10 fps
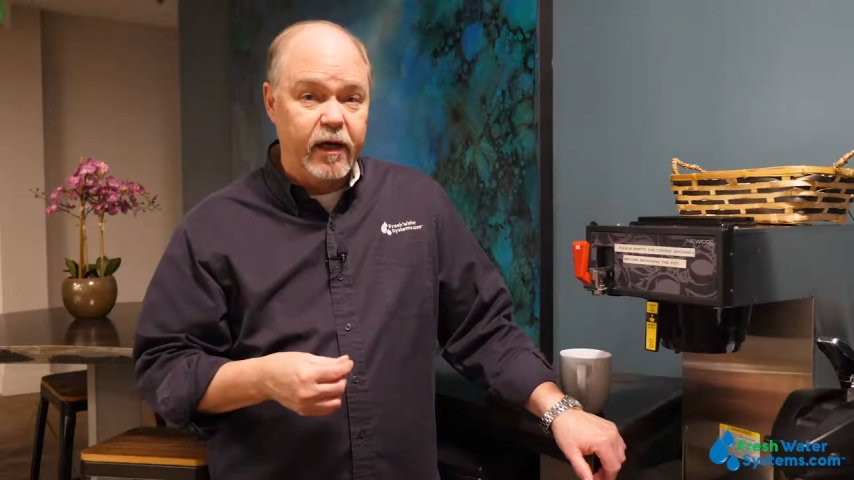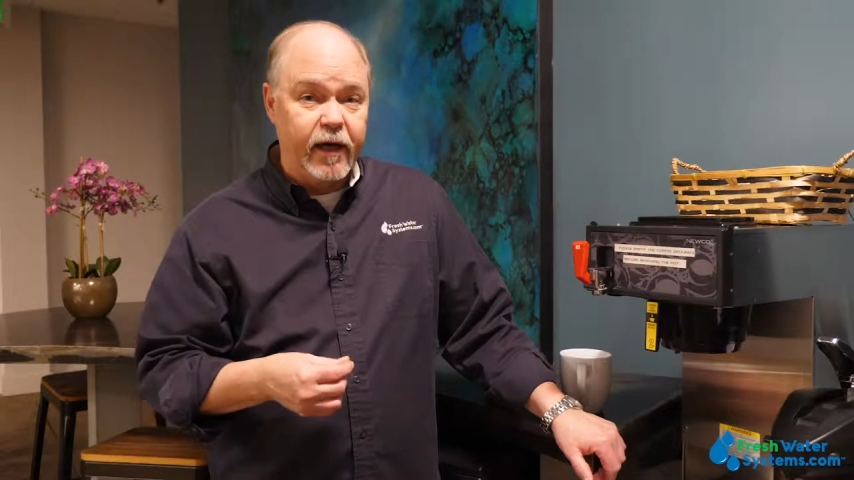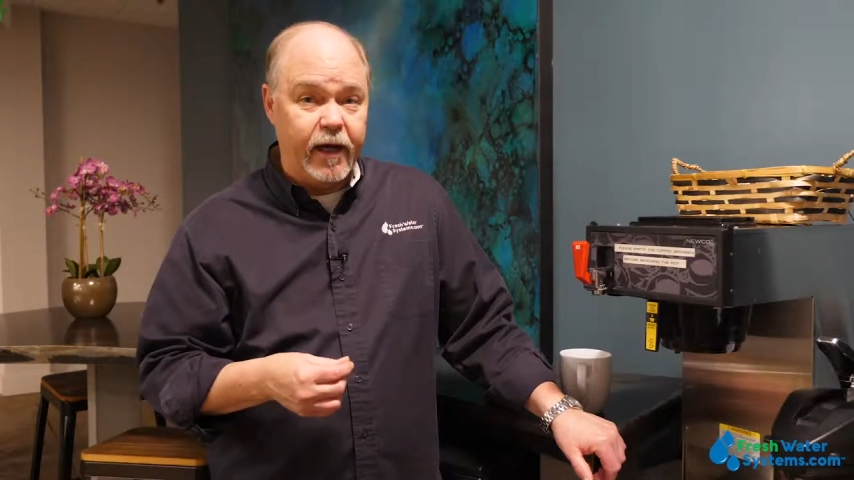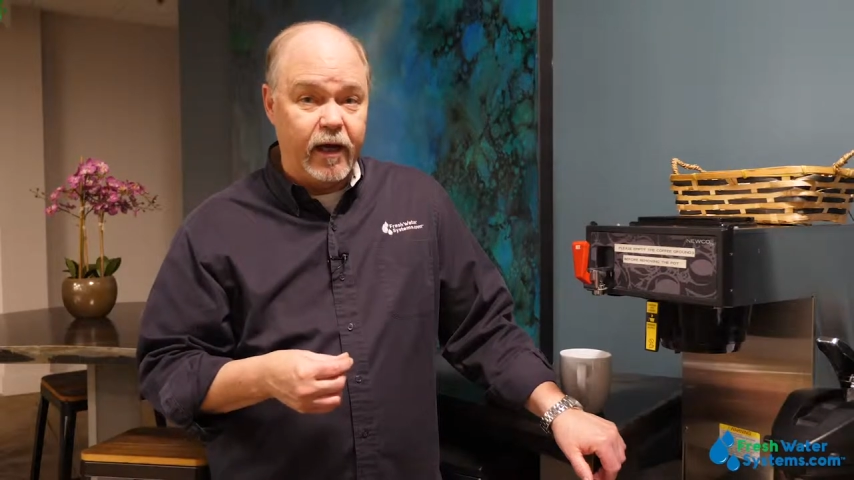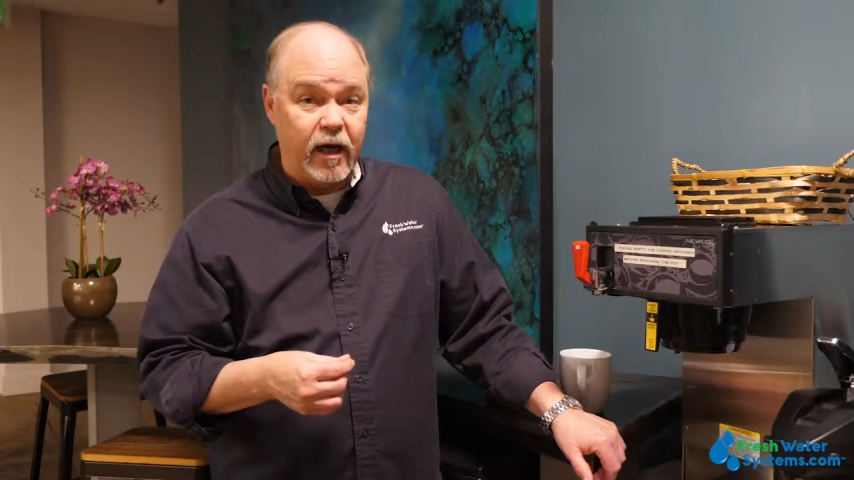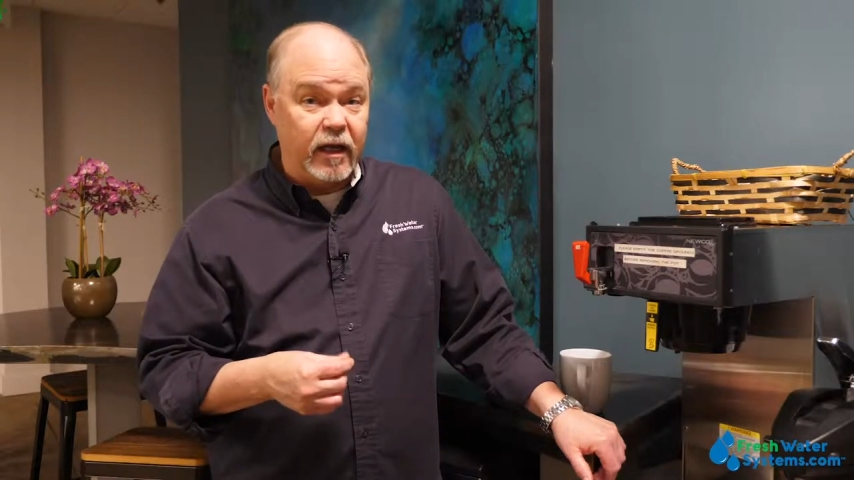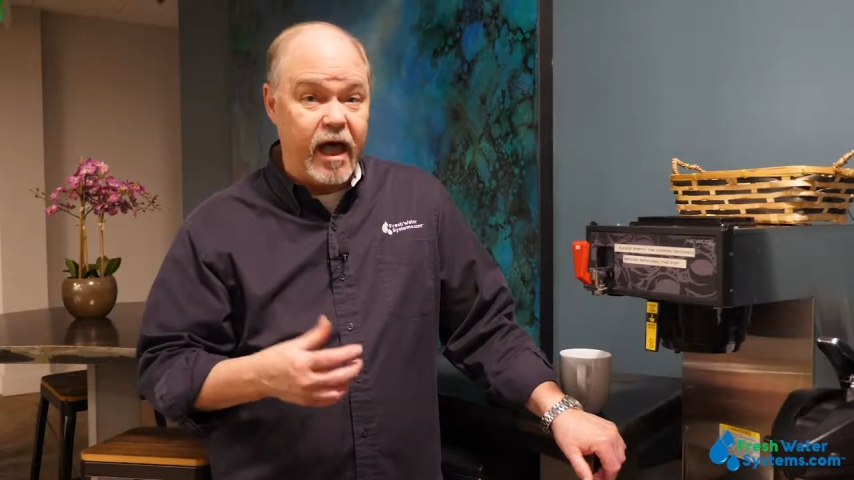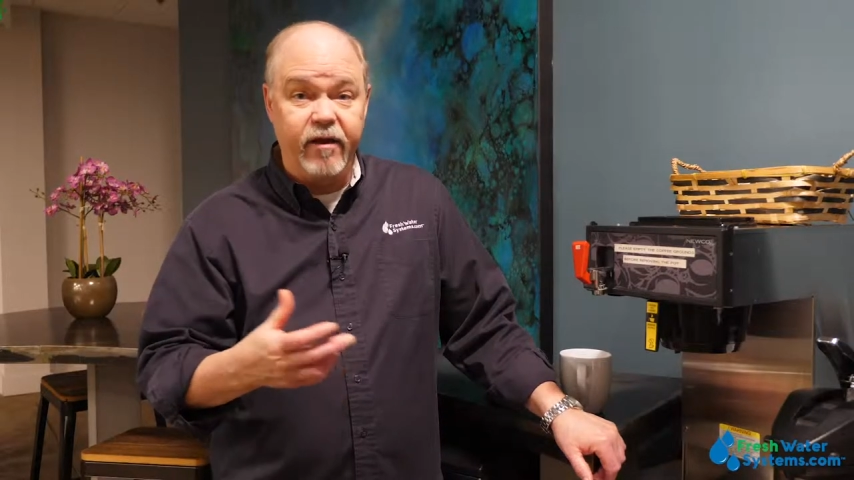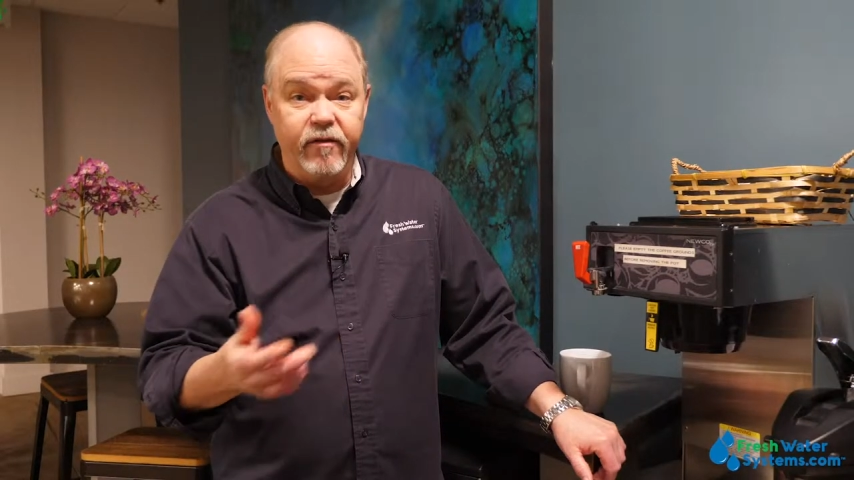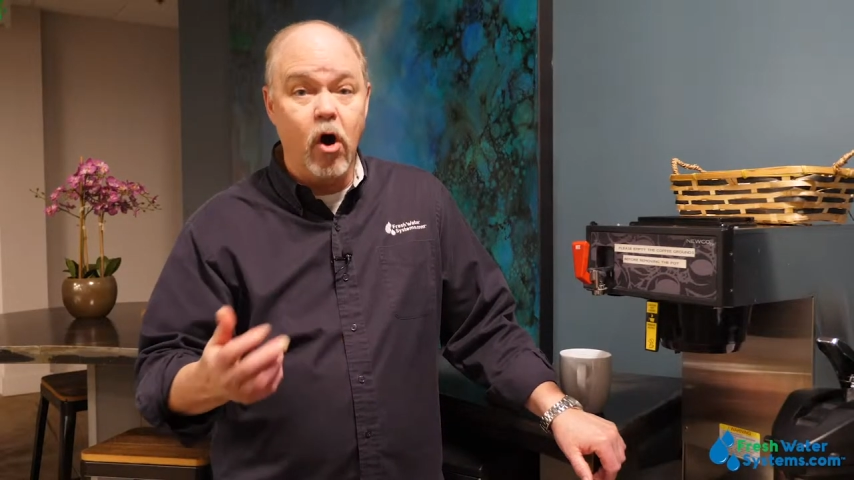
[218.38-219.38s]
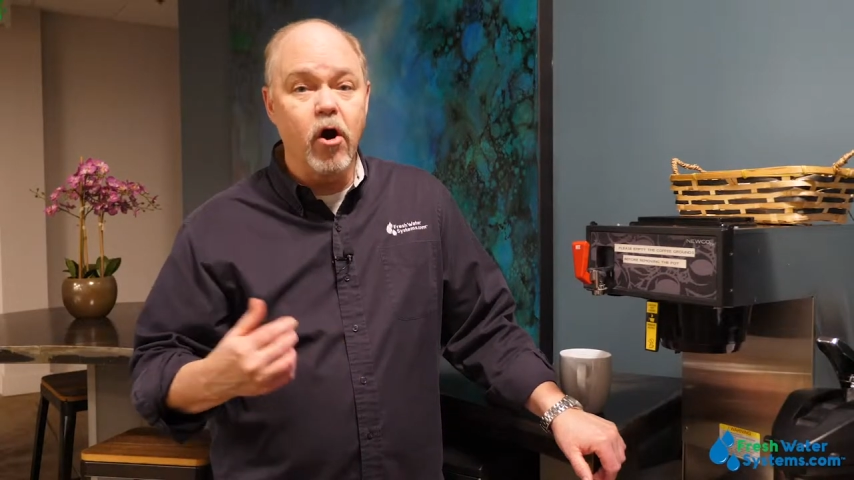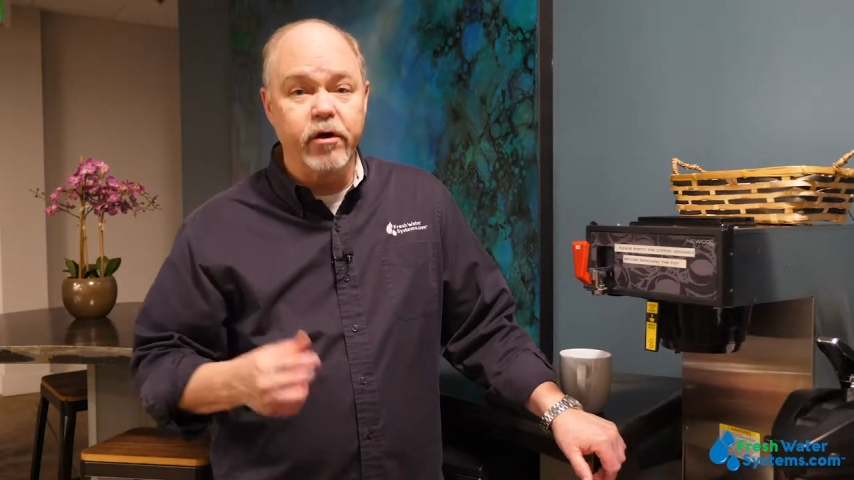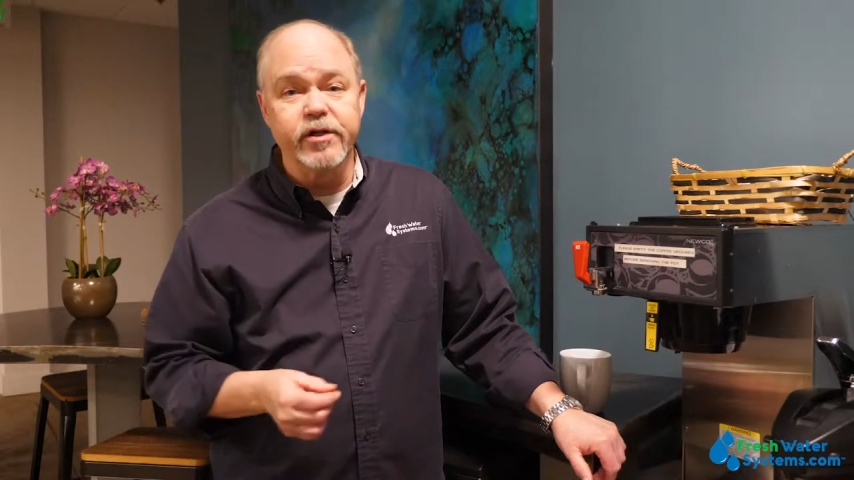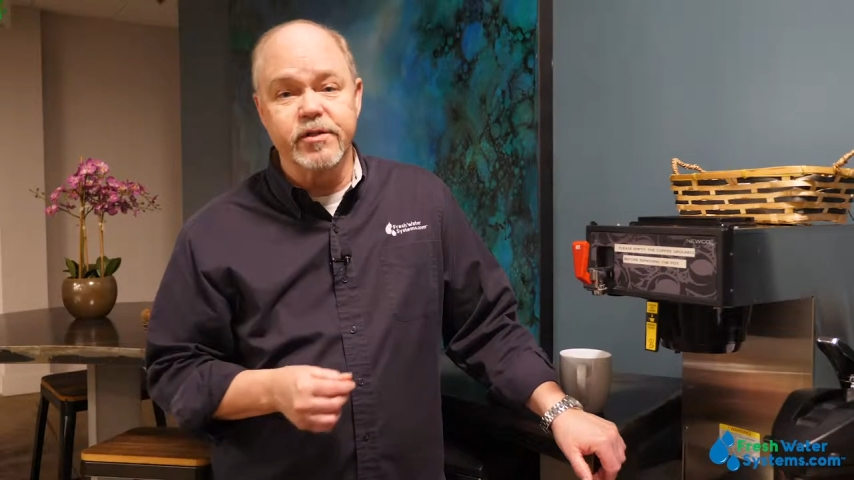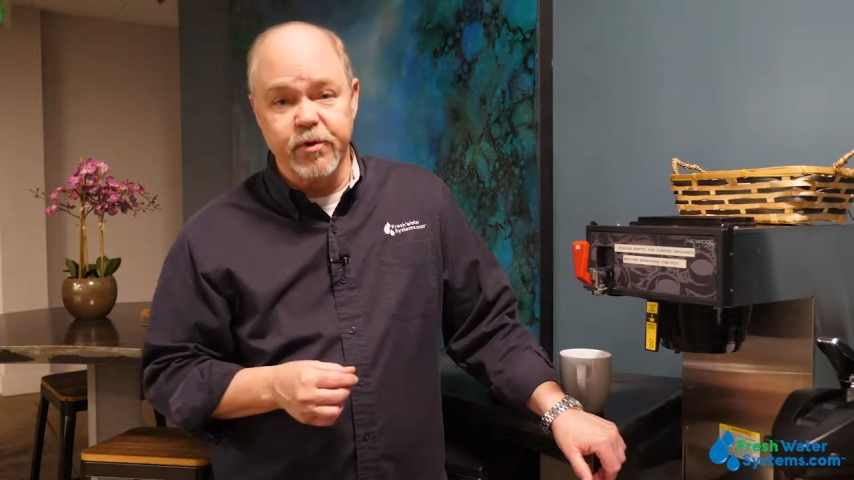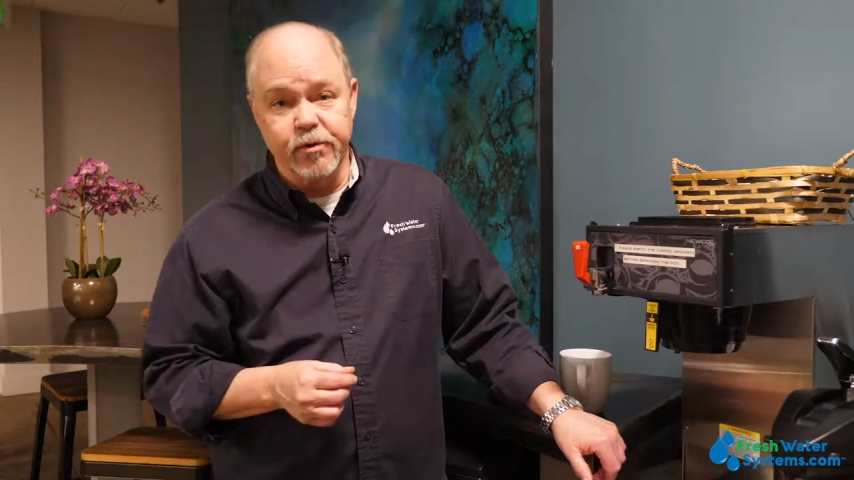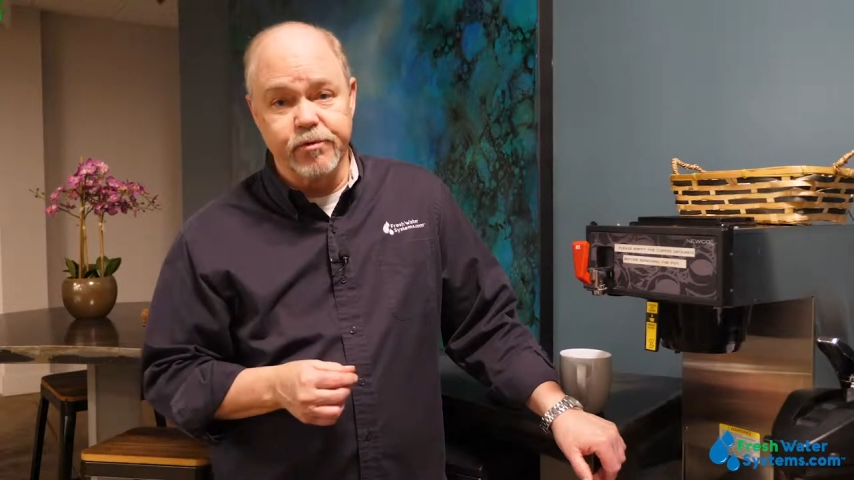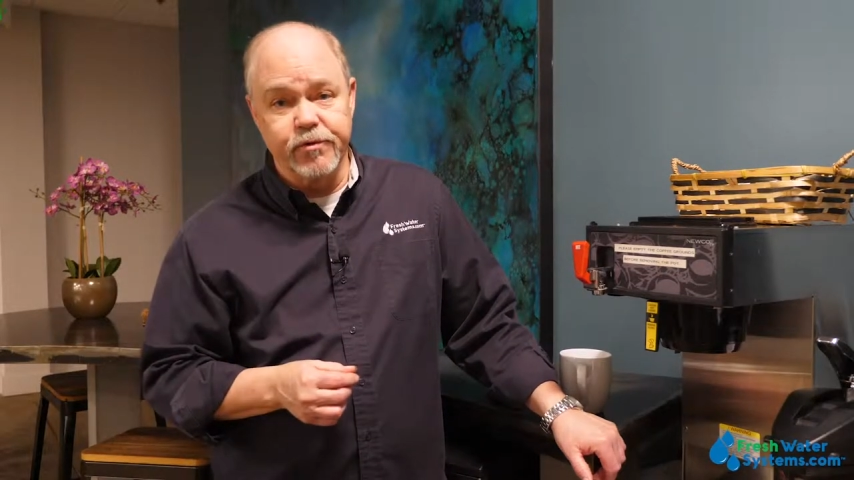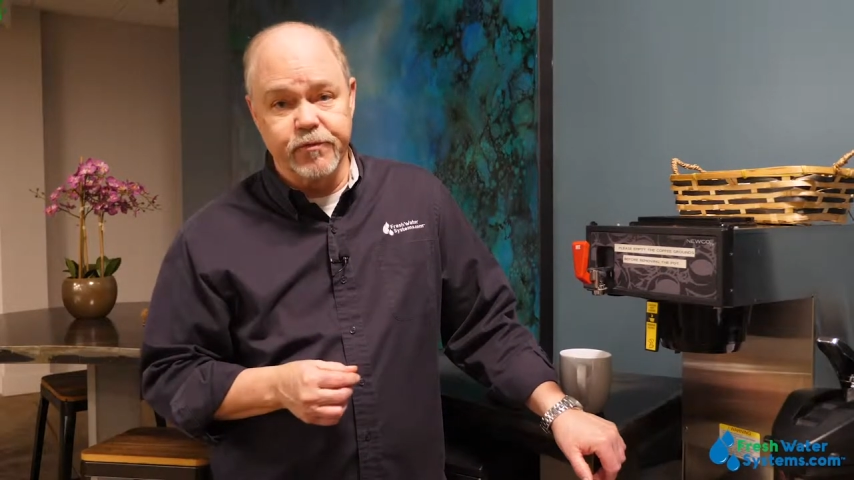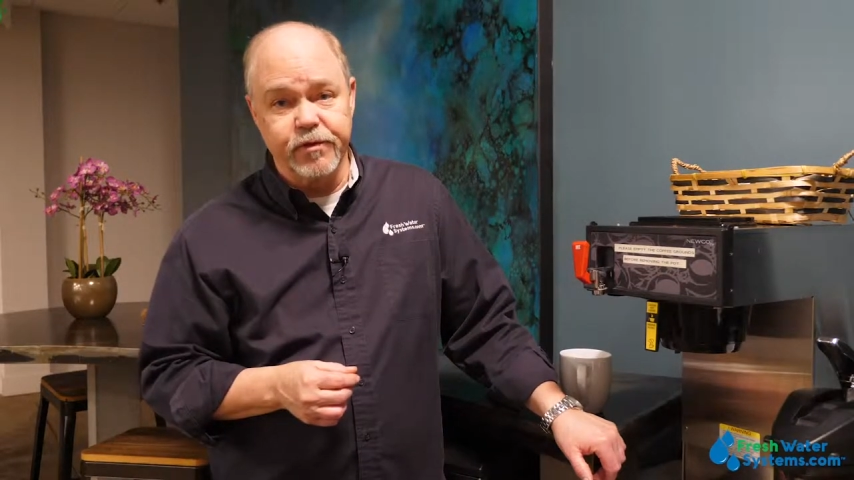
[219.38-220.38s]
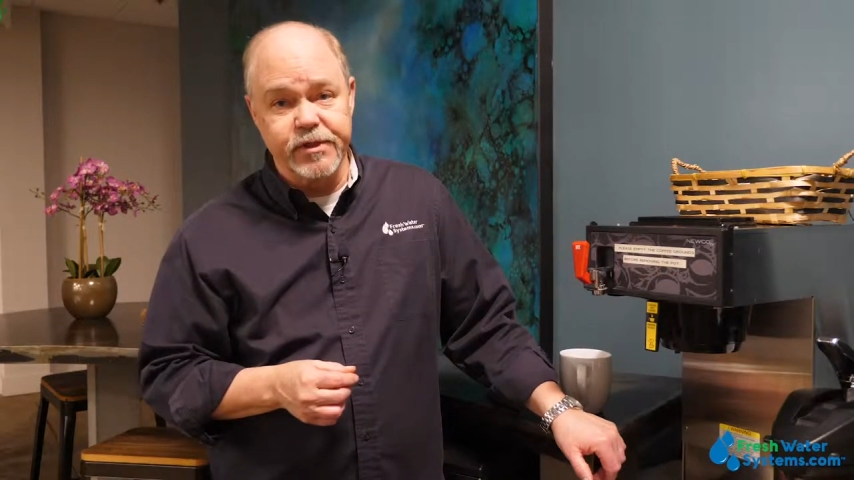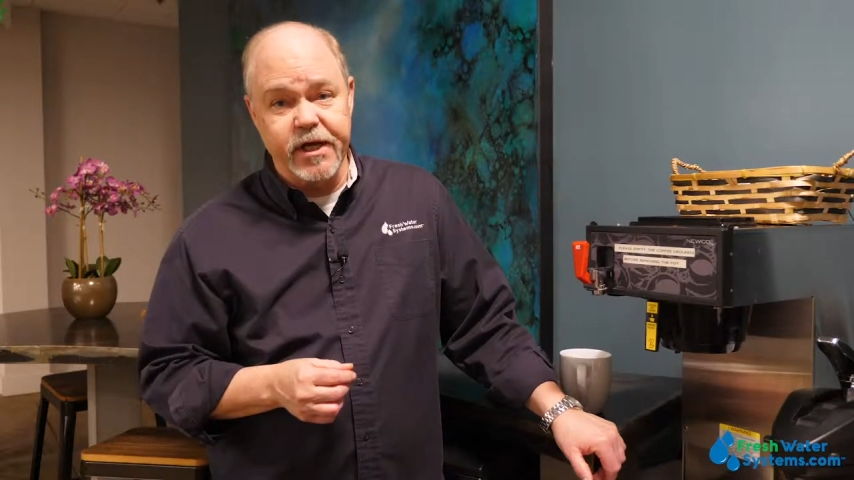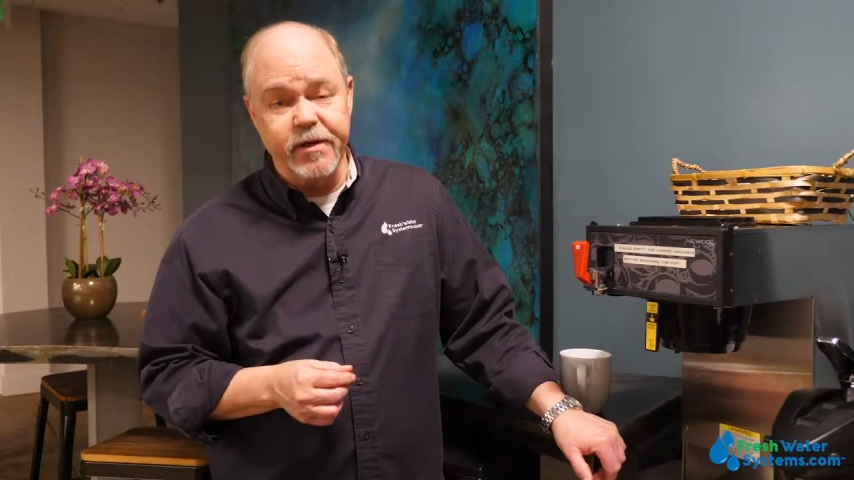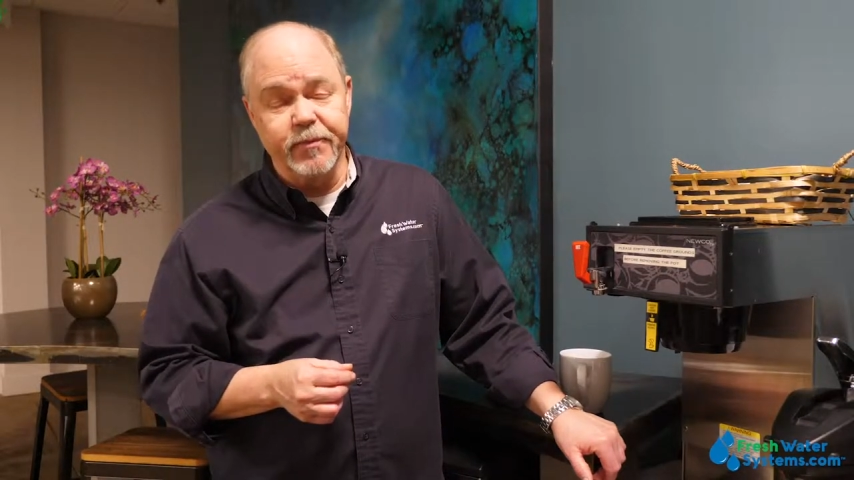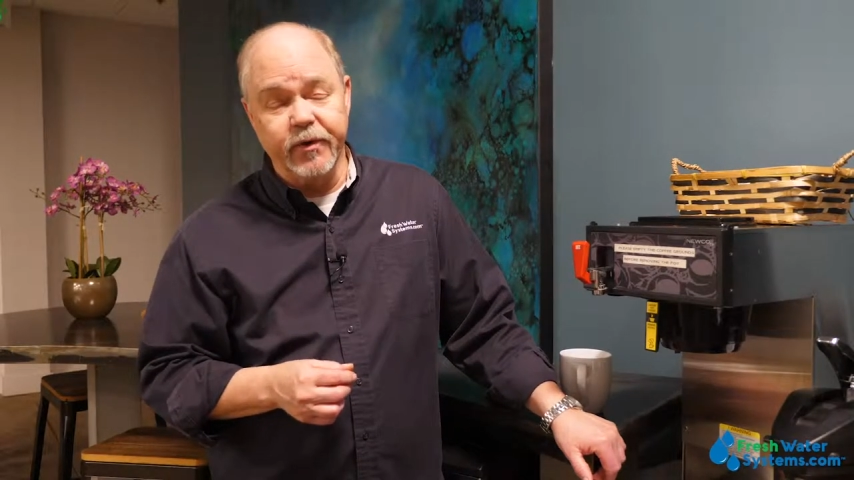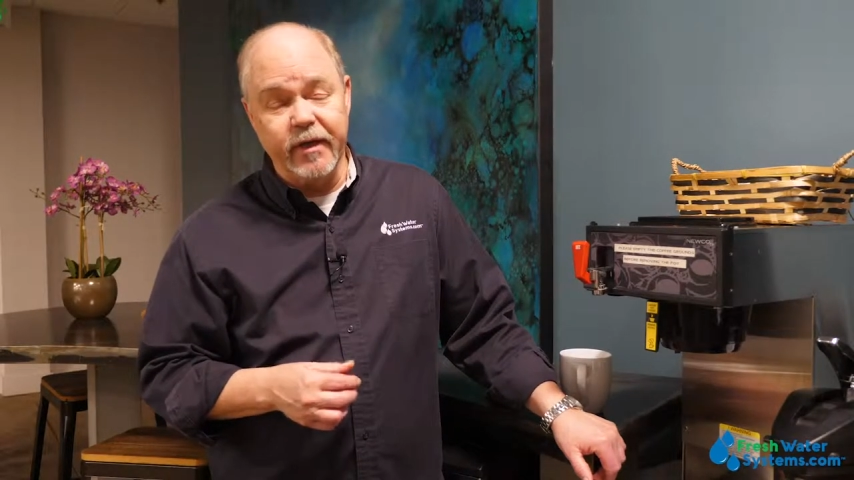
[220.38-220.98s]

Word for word: a lot of the hardness minerals, for example.